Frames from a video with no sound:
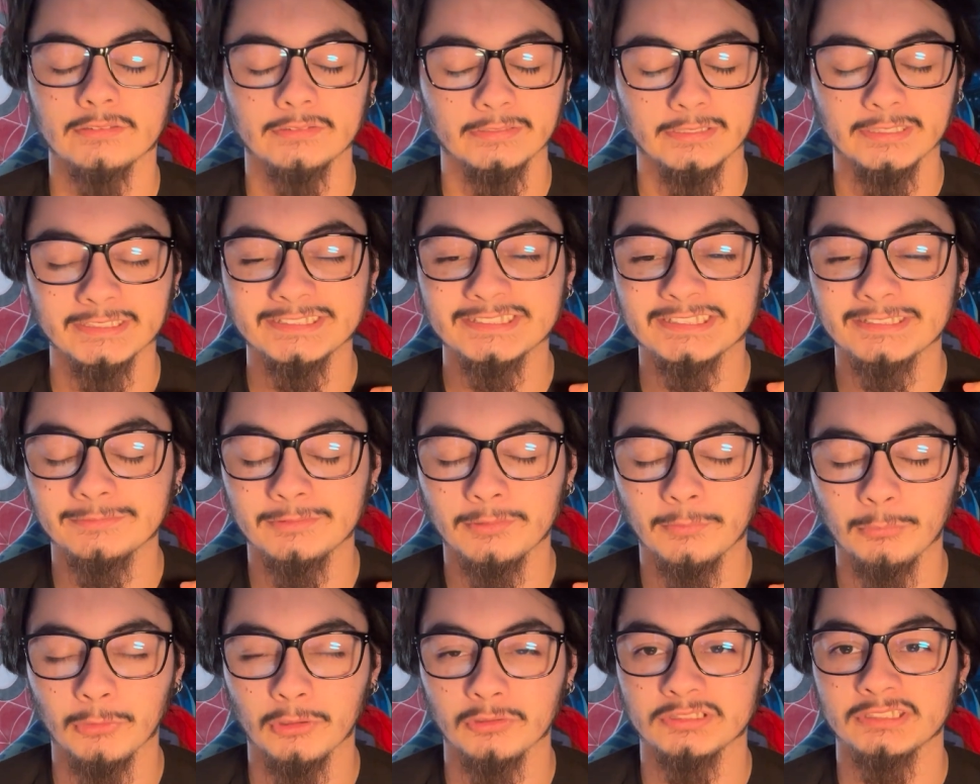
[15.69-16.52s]
this is
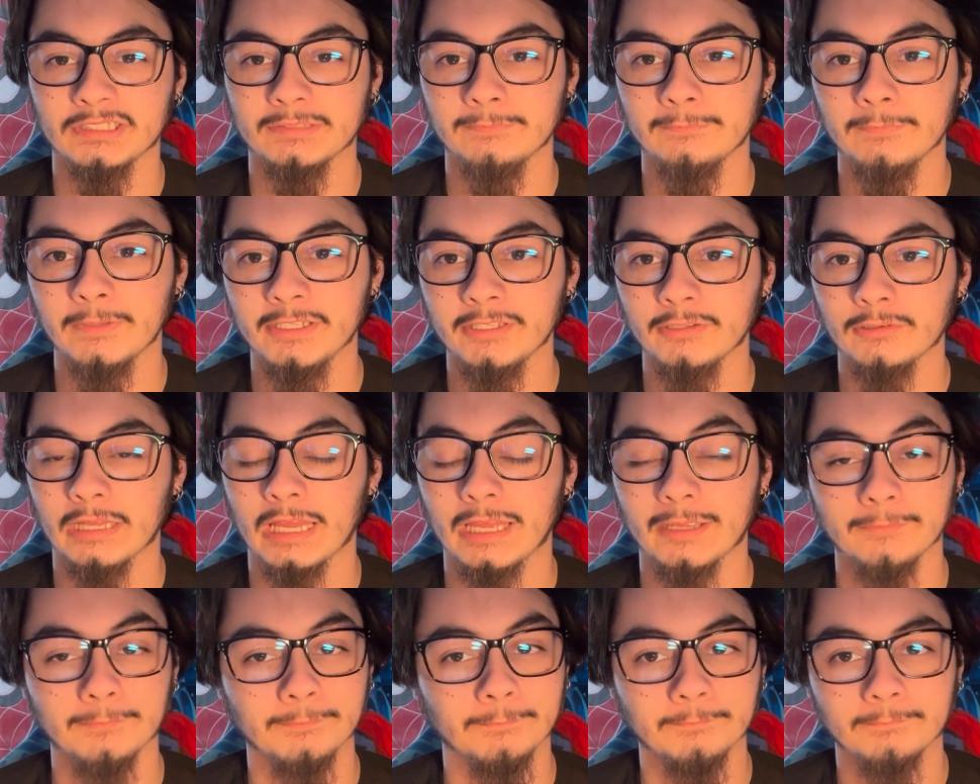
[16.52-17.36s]
the most video
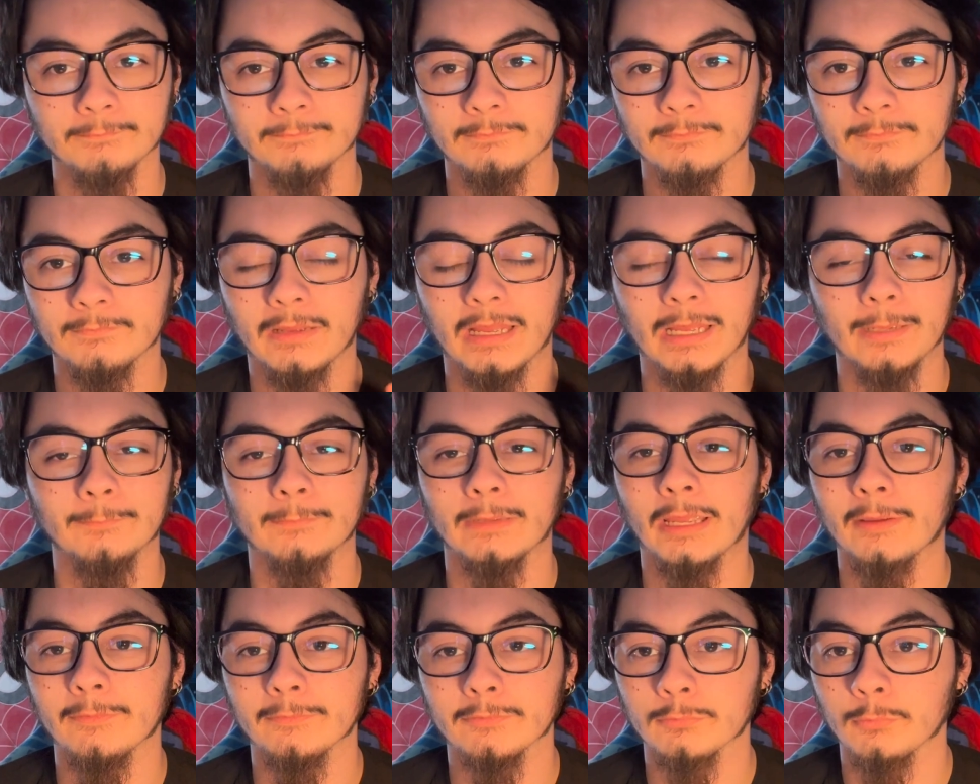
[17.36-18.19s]
I'm
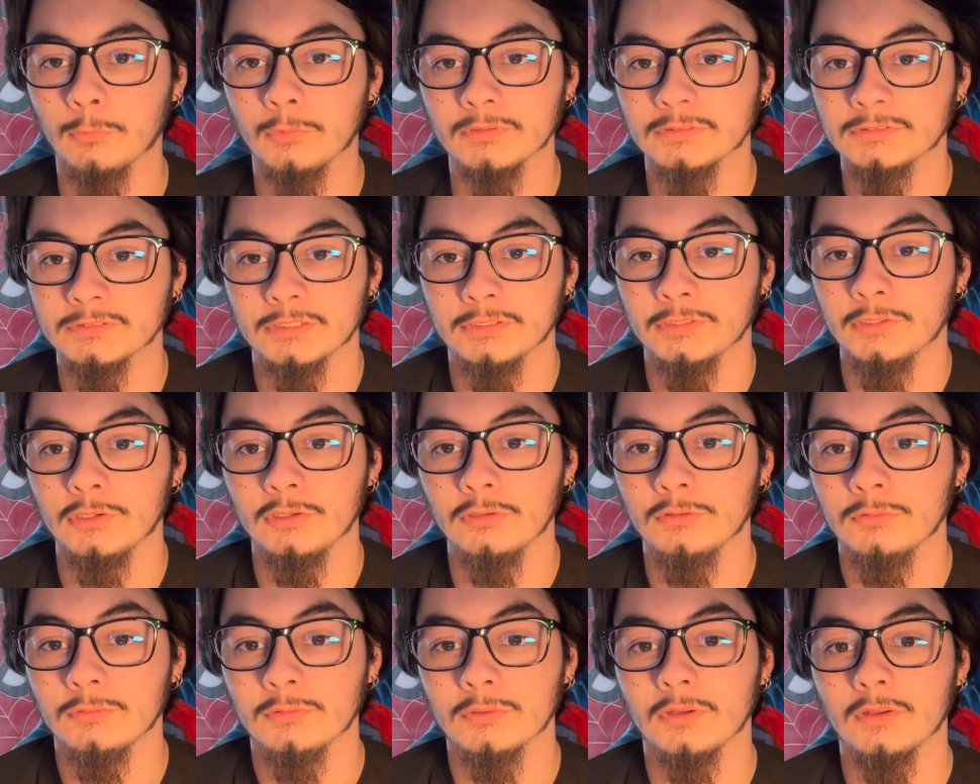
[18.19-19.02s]
ever wanted to
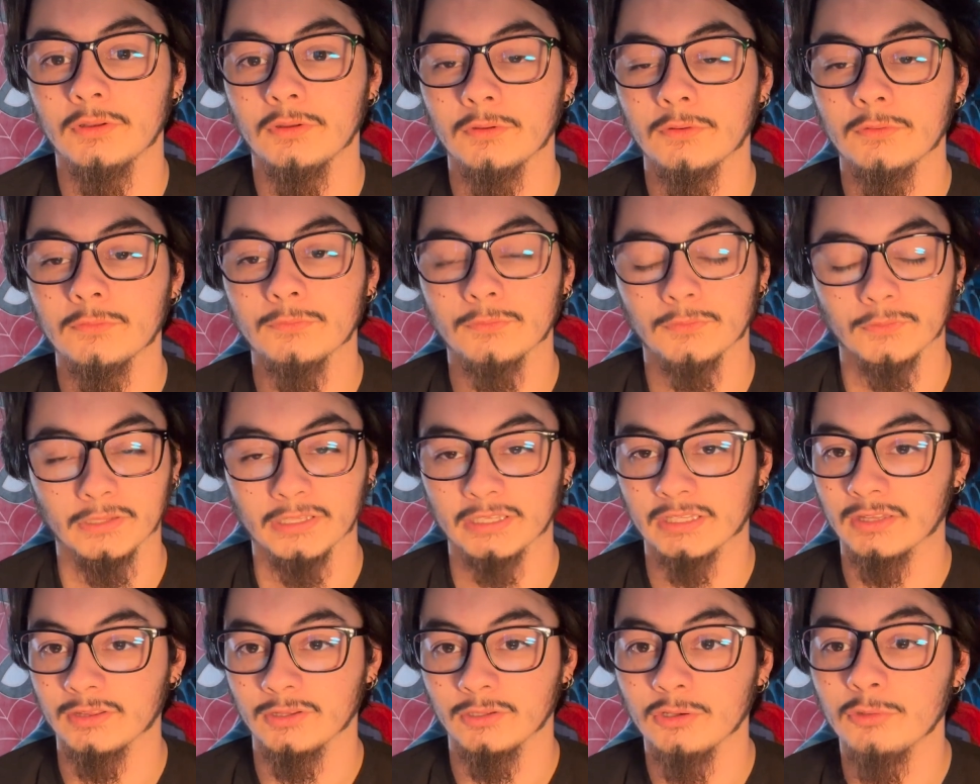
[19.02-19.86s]
do for
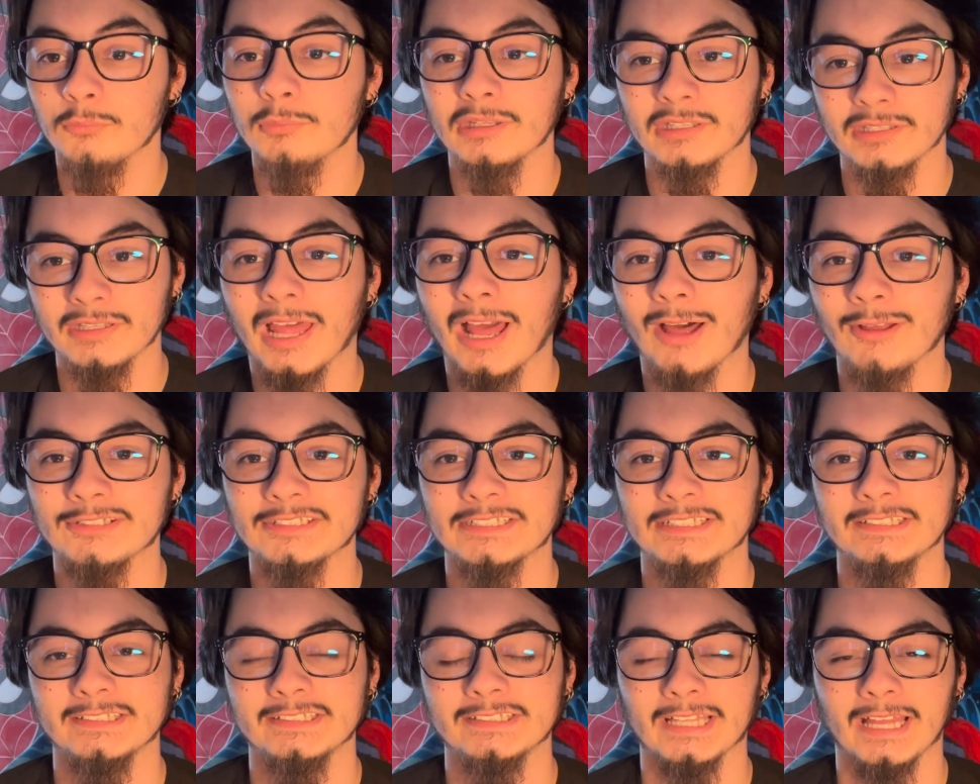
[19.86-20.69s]
like a little bit now,
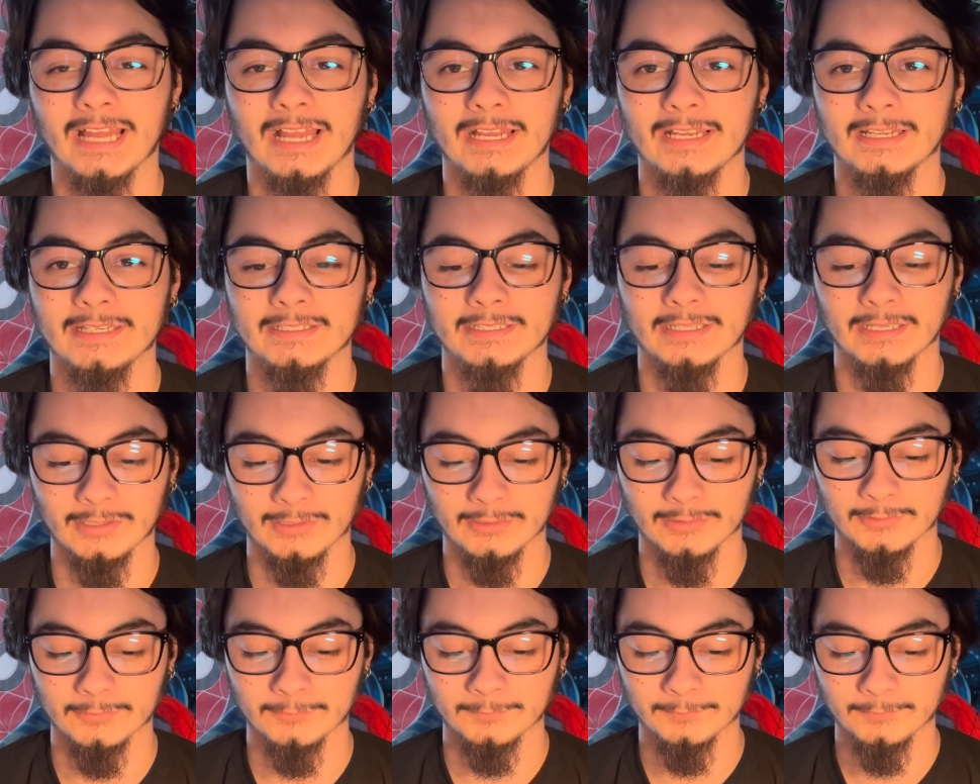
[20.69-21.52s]
since
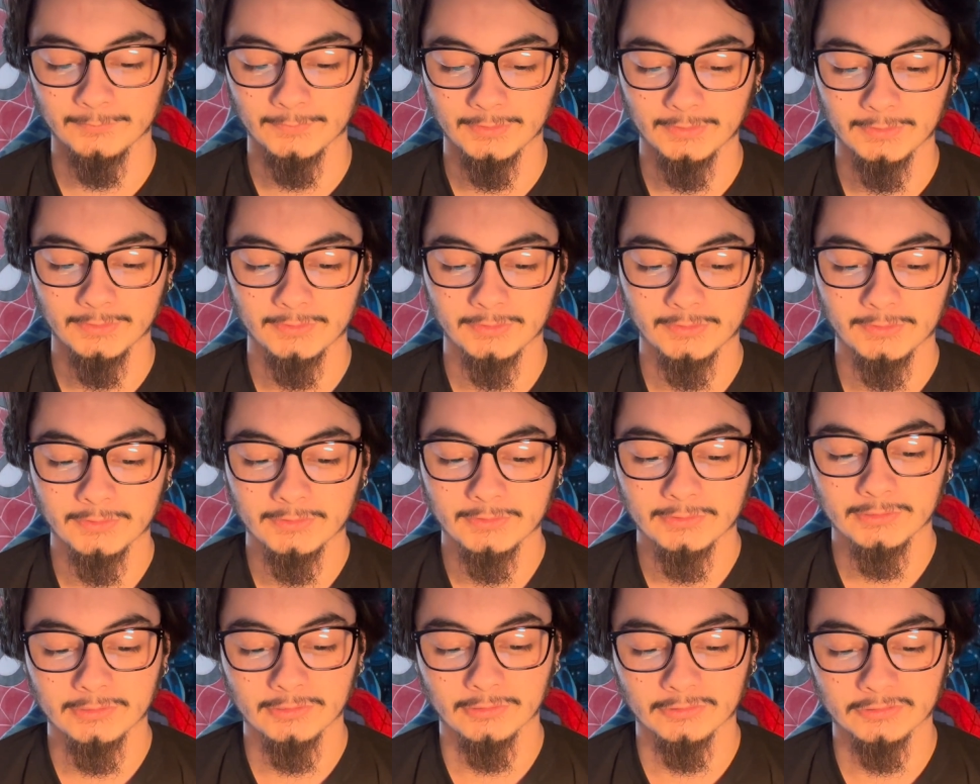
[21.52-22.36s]

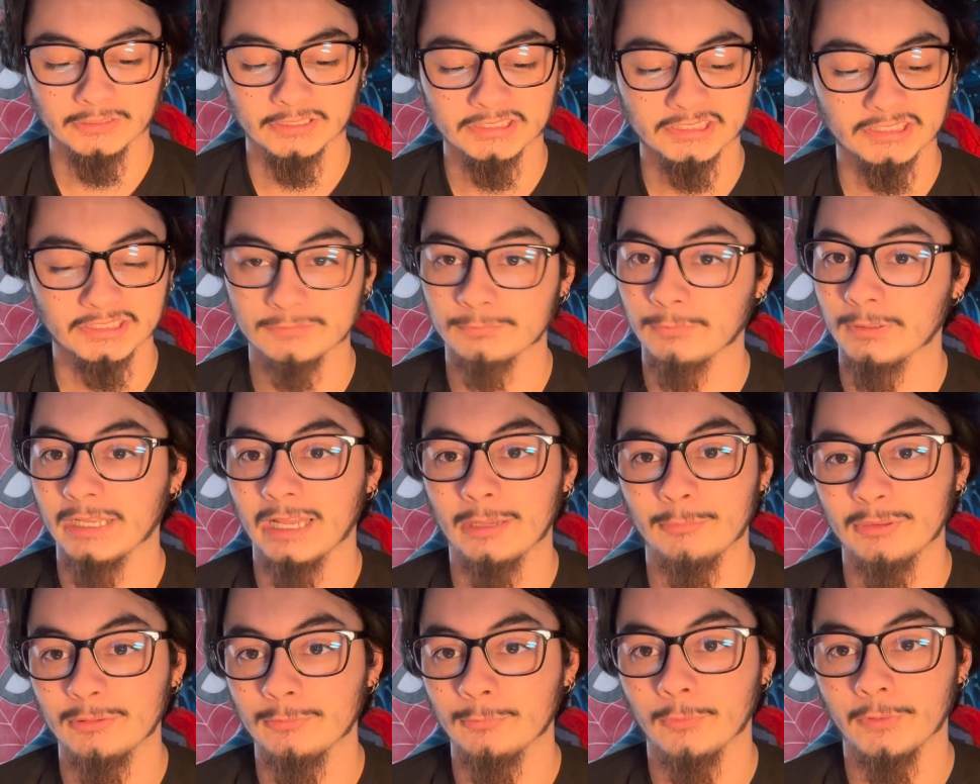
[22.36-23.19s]
this is what
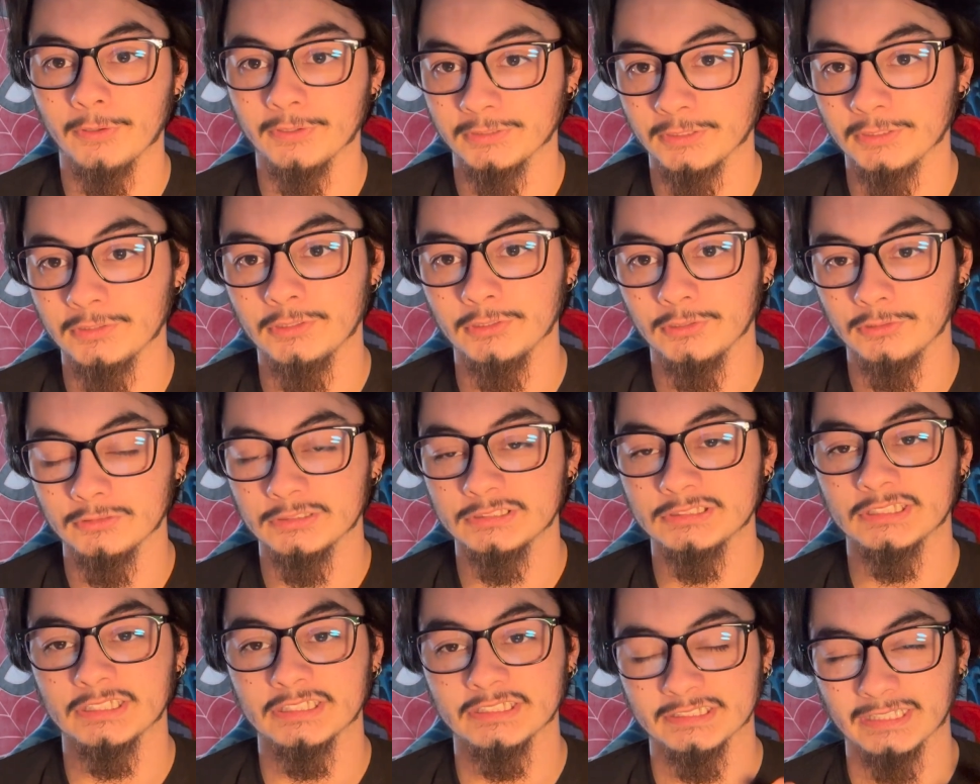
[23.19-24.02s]
I've been wanting to do
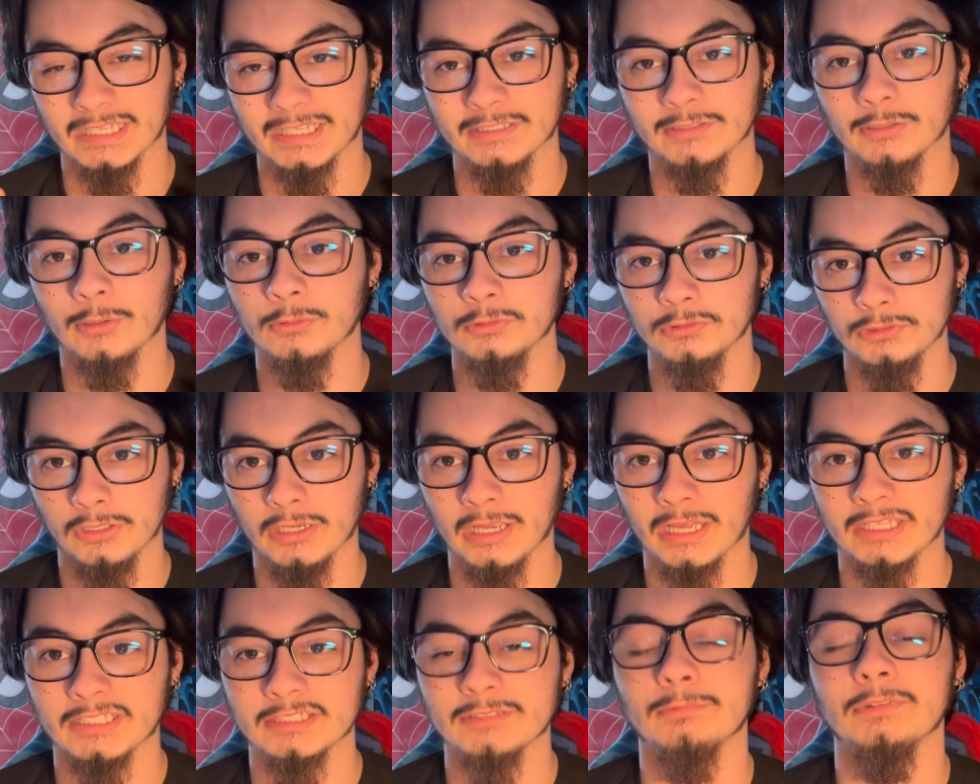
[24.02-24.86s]
since I told you
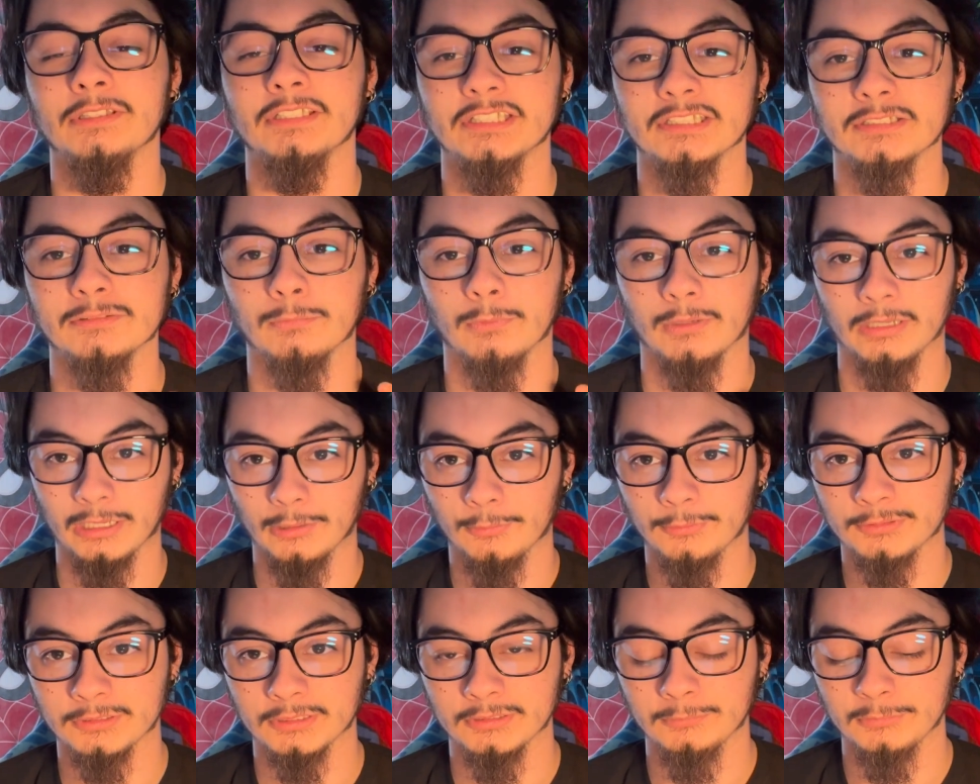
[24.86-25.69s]
guys this is what I
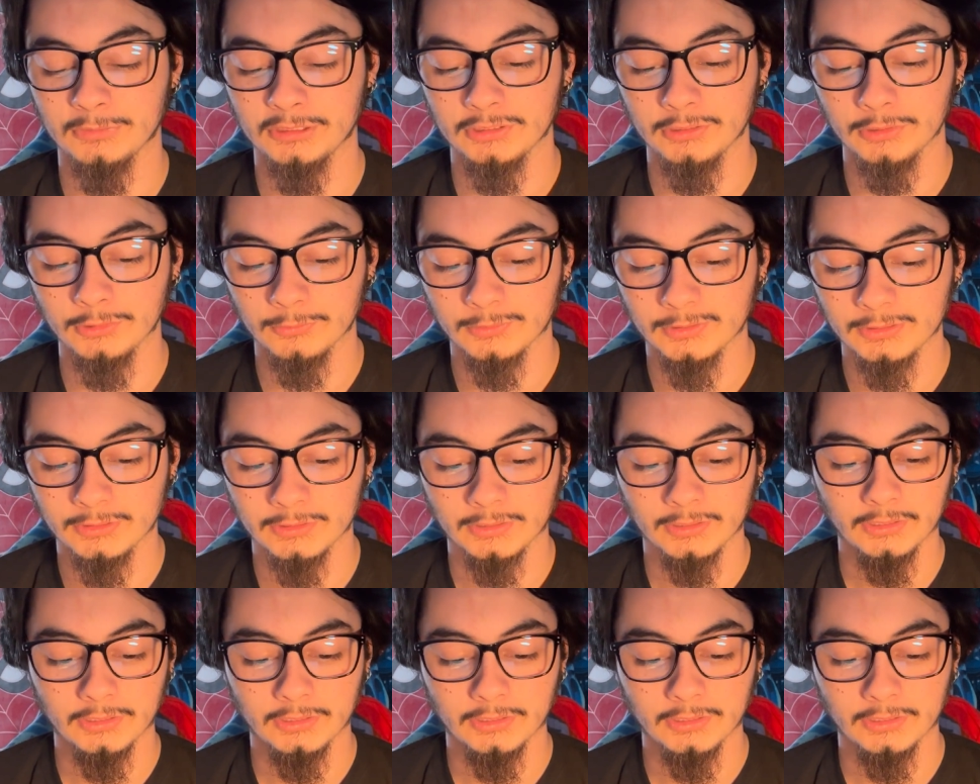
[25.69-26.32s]
was going to be doing.